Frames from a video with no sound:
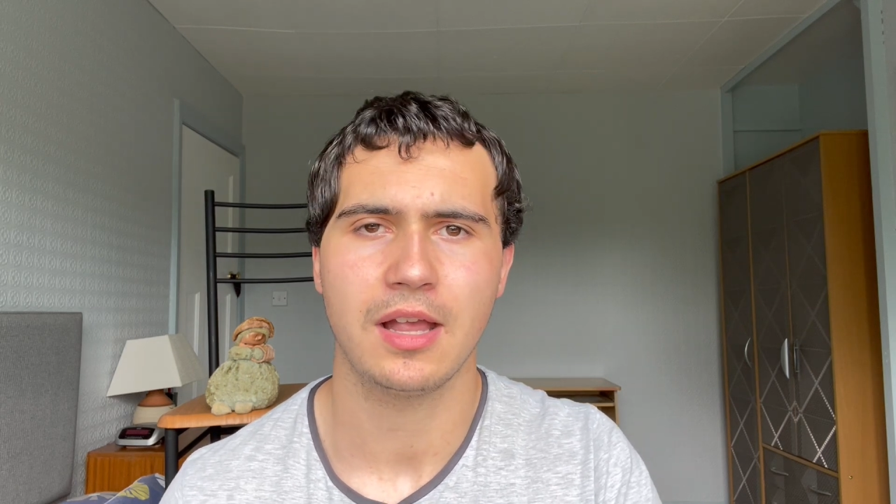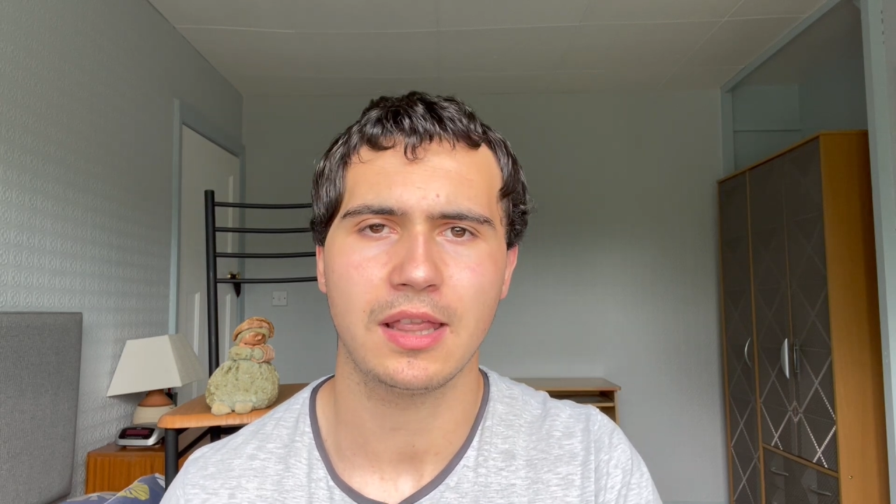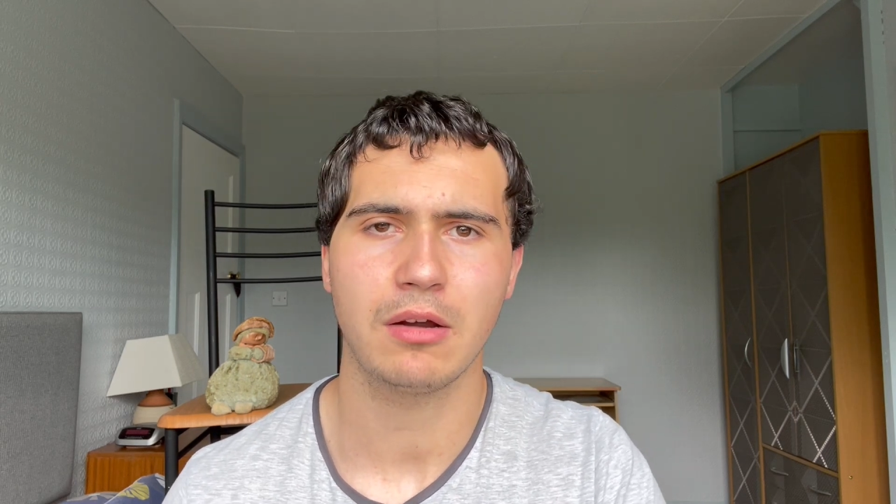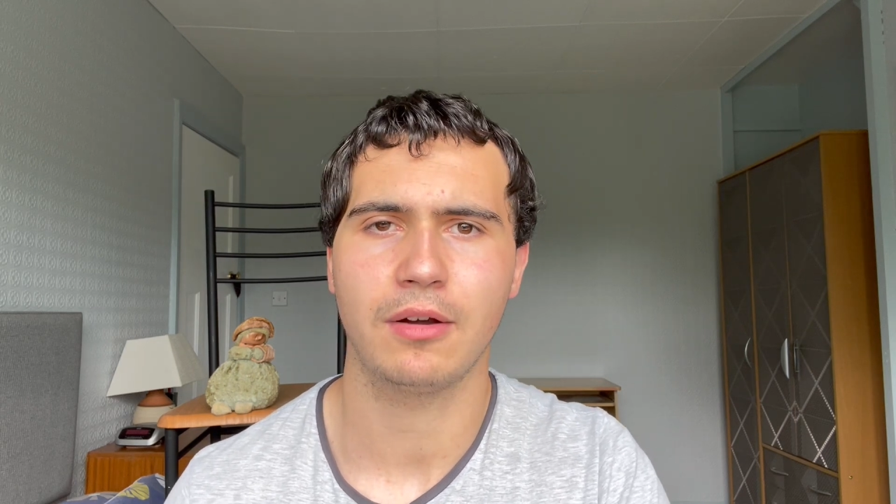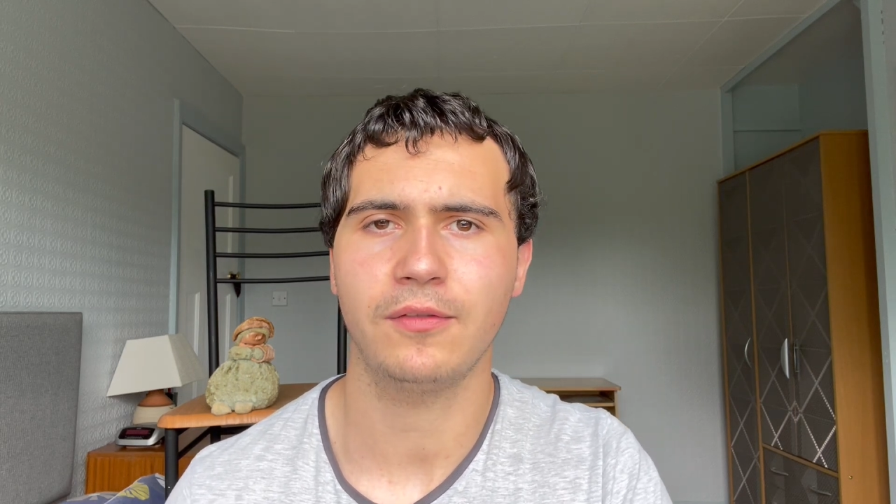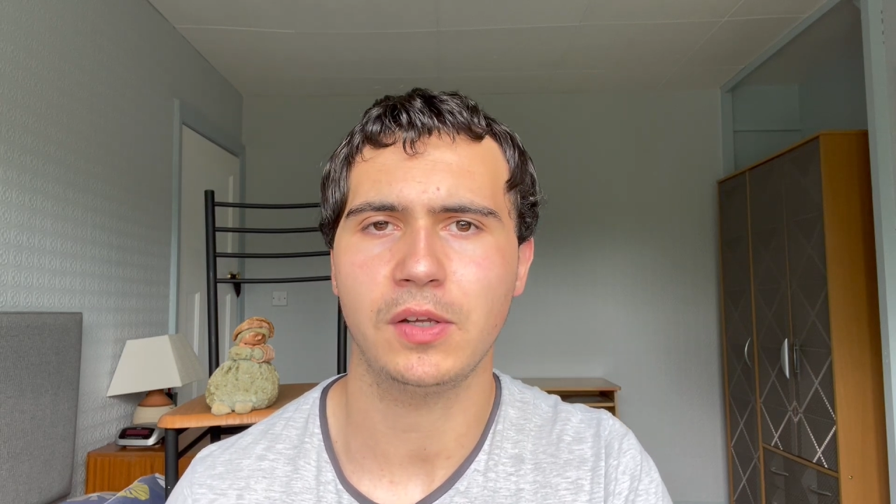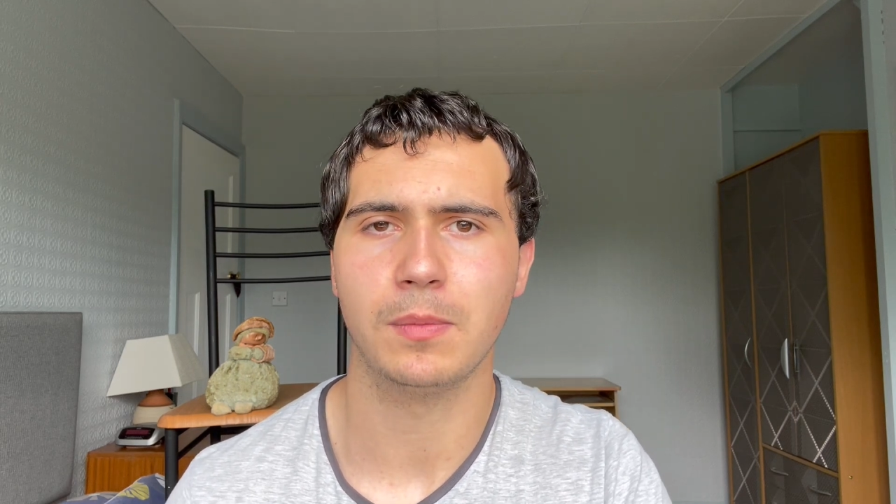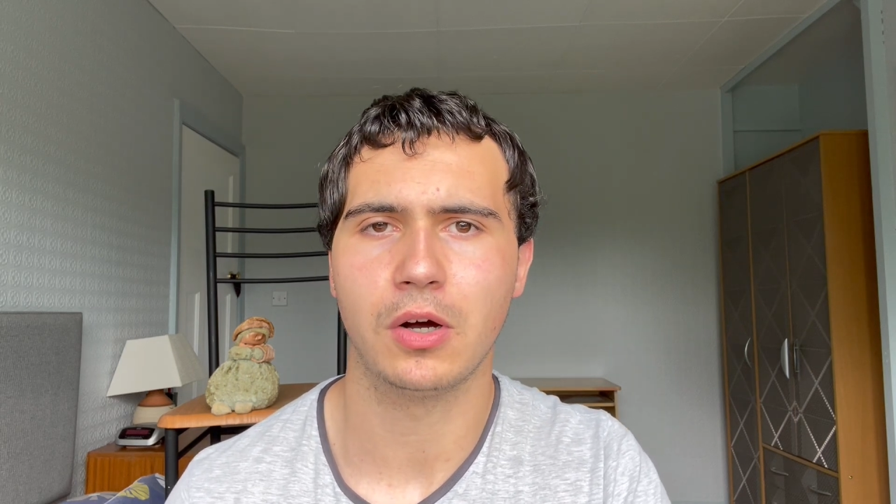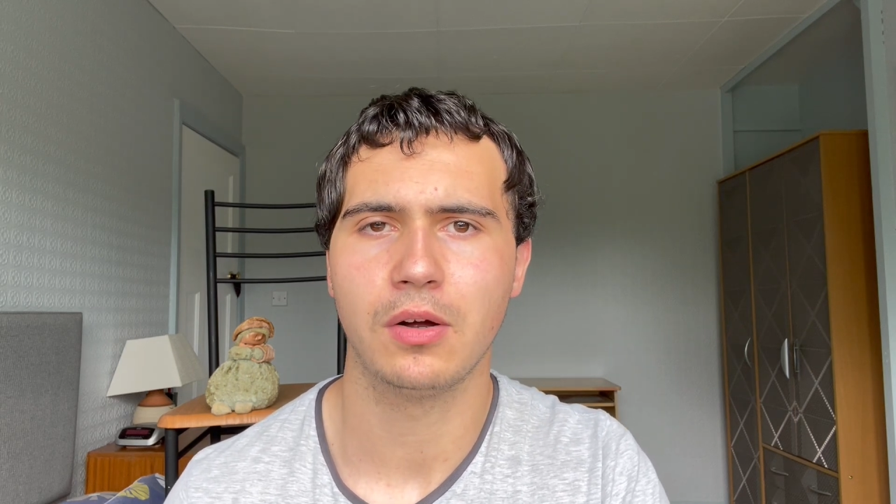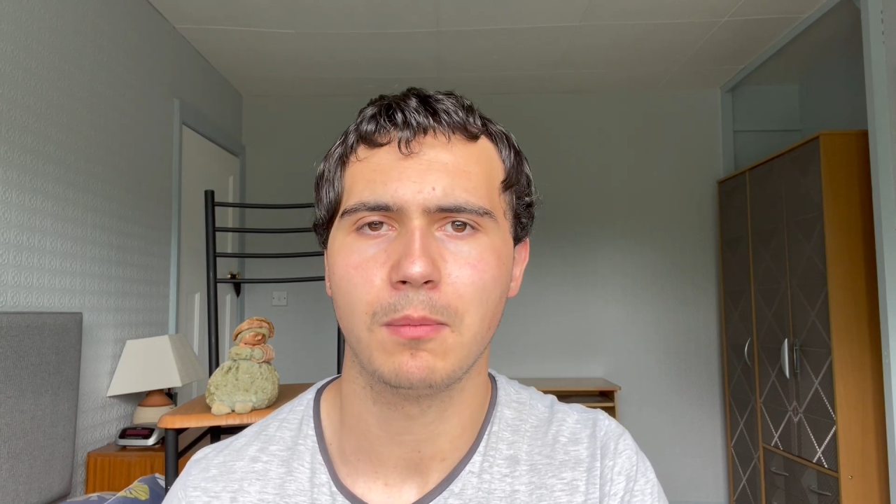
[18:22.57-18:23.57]
there are a few
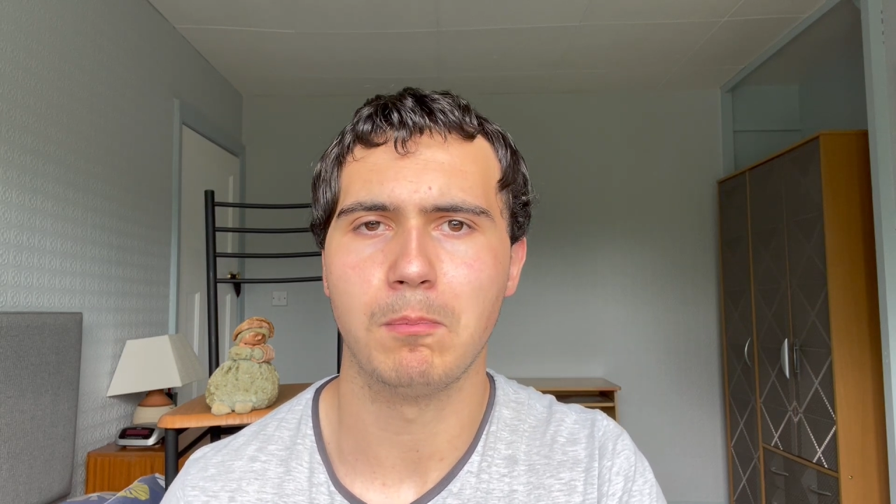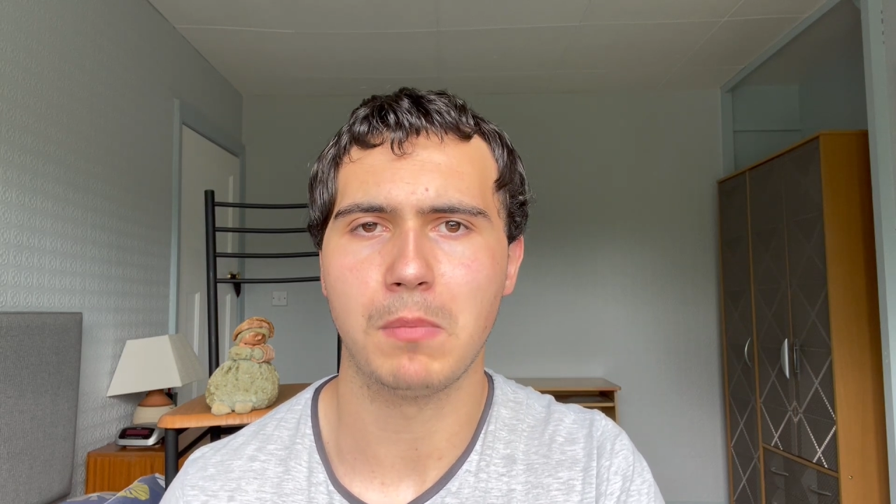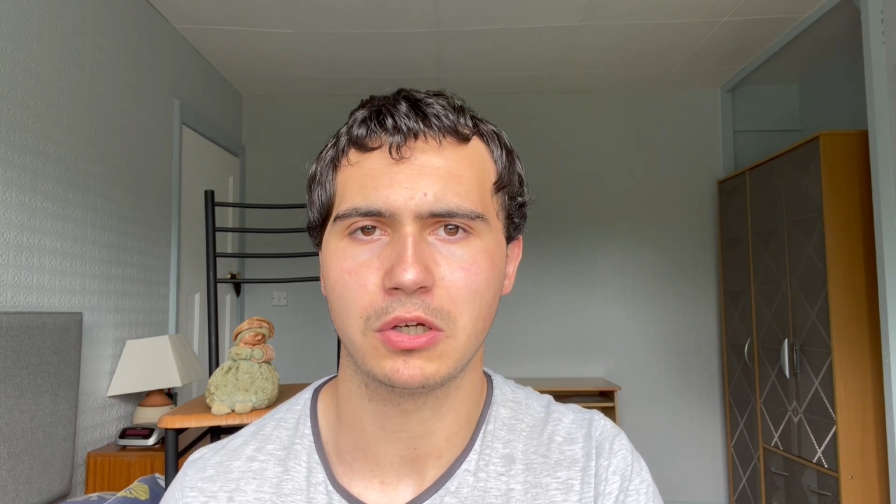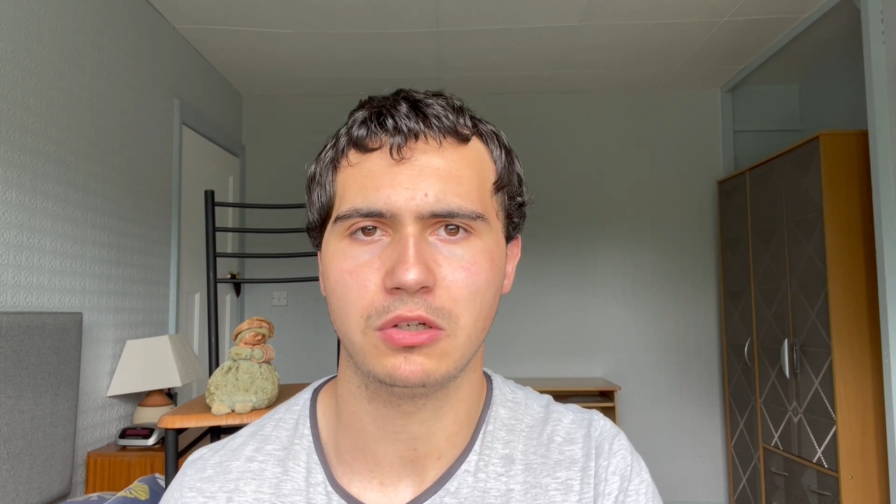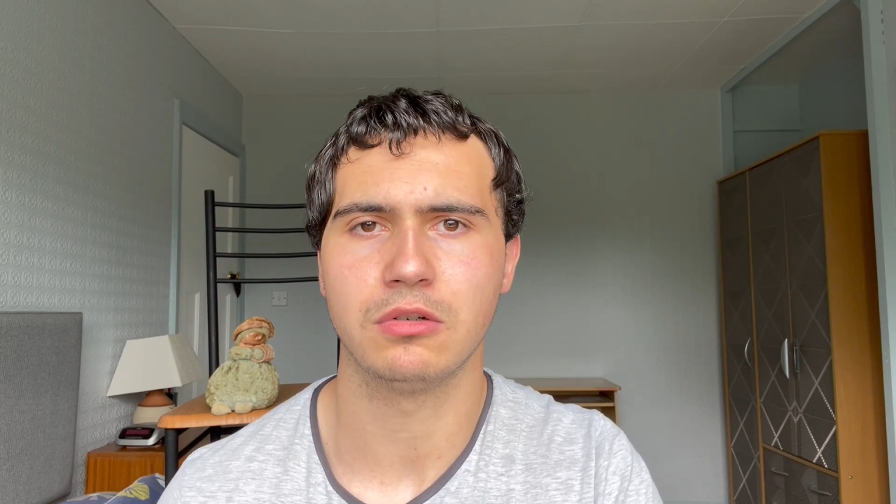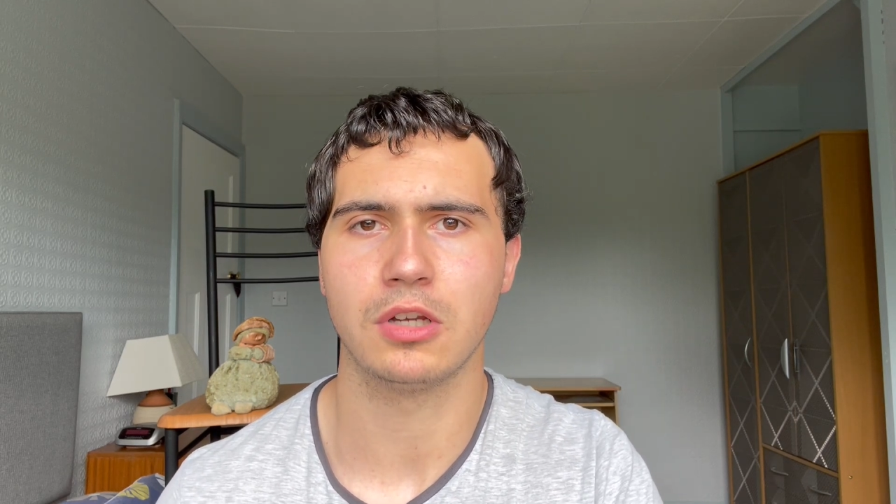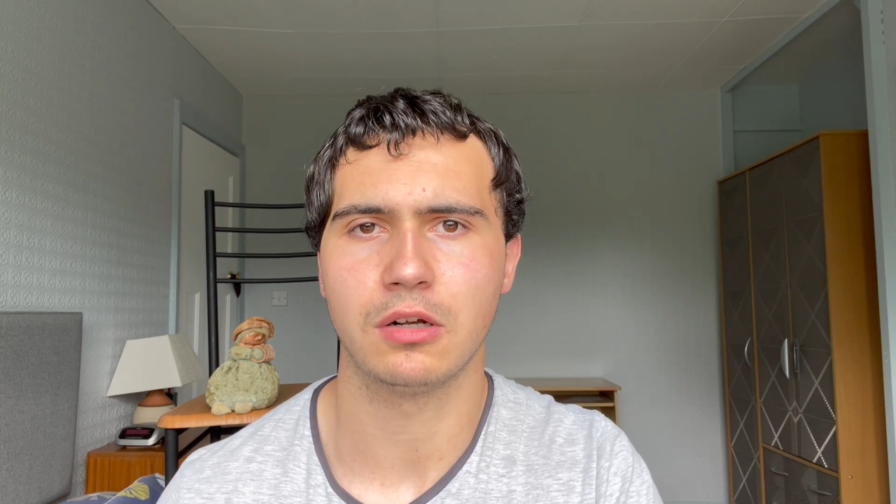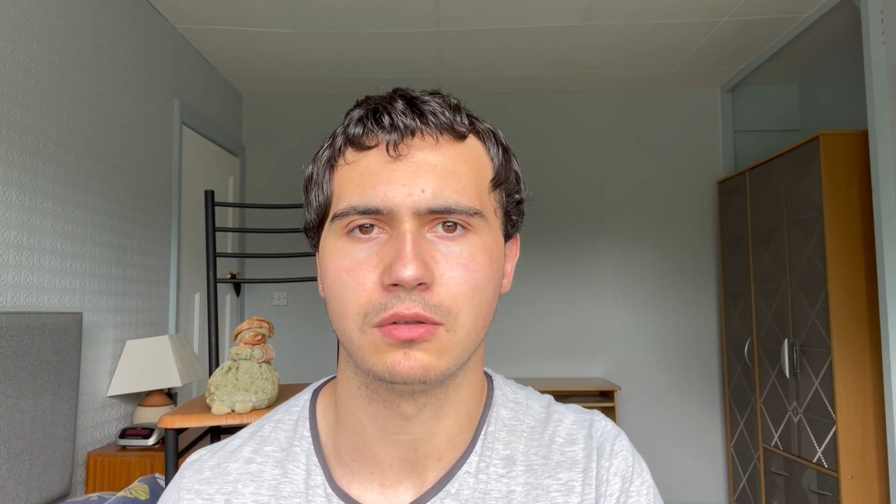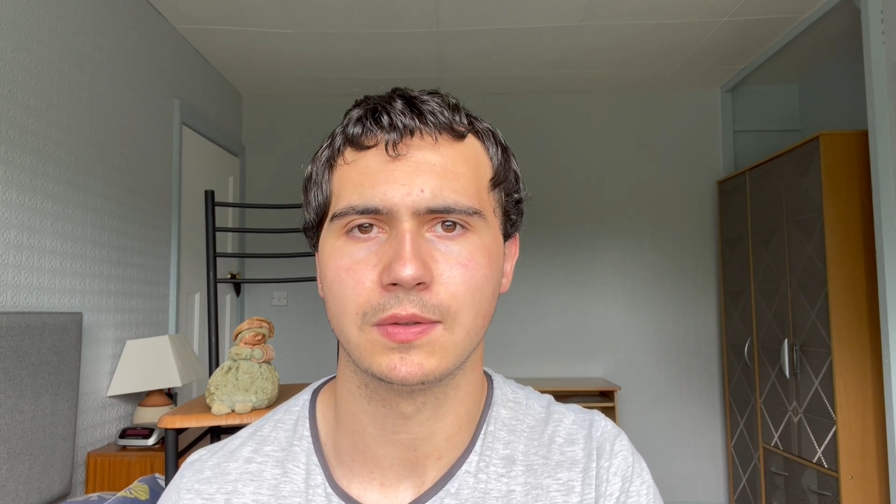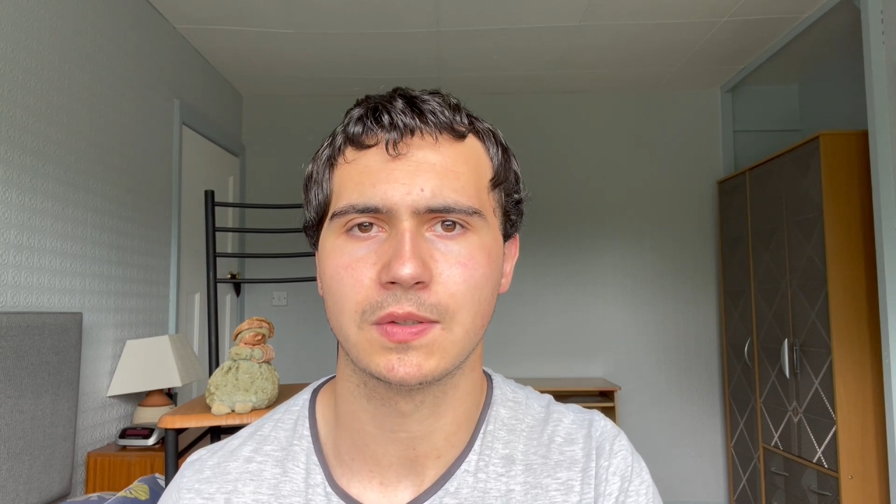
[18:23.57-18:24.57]
more modern
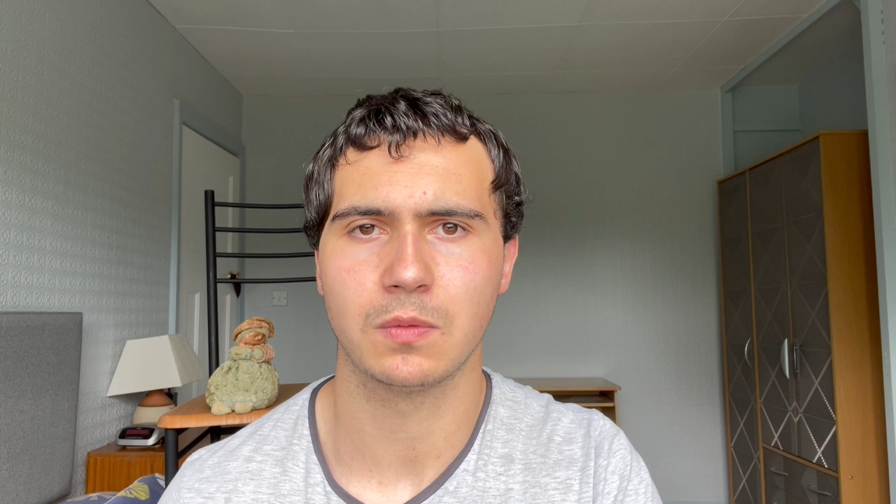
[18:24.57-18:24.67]
dolls